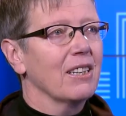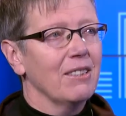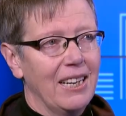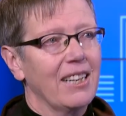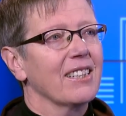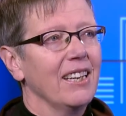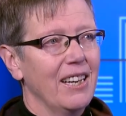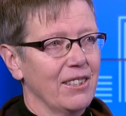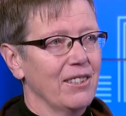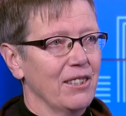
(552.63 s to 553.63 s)
connect
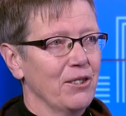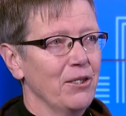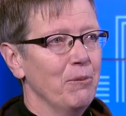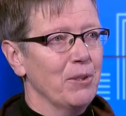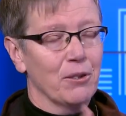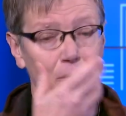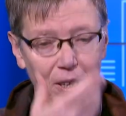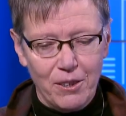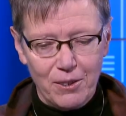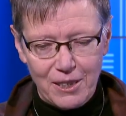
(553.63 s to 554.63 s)
less as humans,
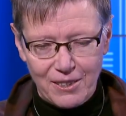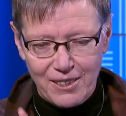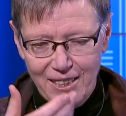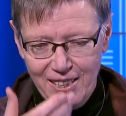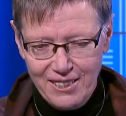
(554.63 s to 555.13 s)
whether it's